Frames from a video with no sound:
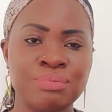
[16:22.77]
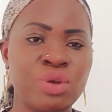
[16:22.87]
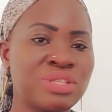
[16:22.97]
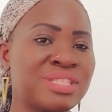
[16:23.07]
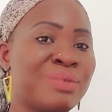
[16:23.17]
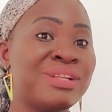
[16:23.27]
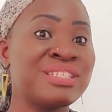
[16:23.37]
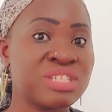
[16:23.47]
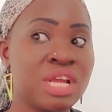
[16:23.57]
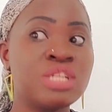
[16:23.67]
because they will
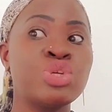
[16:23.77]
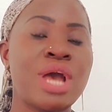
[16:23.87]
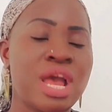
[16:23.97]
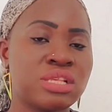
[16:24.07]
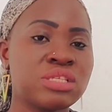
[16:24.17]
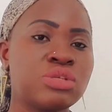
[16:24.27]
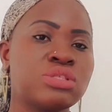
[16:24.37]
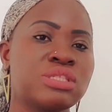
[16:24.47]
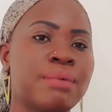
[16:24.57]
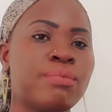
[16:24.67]
try to ask you
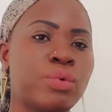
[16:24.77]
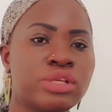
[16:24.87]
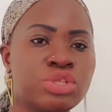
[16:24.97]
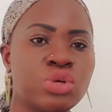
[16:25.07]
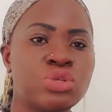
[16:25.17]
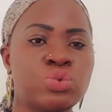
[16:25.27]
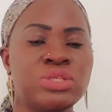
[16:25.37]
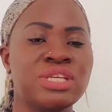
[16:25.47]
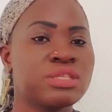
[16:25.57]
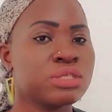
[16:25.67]
some questions
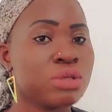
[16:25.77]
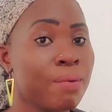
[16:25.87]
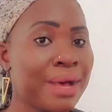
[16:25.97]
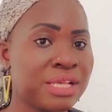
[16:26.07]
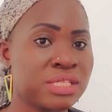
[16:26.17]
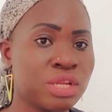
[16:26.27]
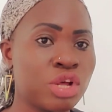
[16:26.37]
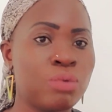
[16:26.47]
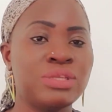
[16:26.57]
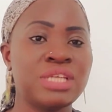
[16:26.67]
which are so
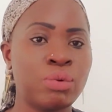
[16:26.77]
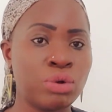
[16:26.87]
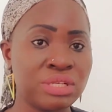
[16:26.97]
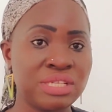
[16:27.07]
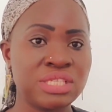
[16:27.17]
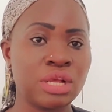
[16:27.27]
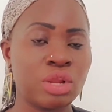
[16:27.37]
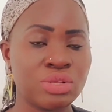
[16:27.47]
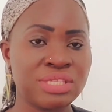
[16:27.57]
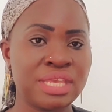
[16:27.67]
personal, which I won't
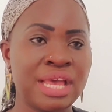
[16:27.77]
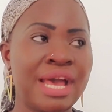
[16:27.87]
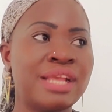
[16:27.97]
disclose here.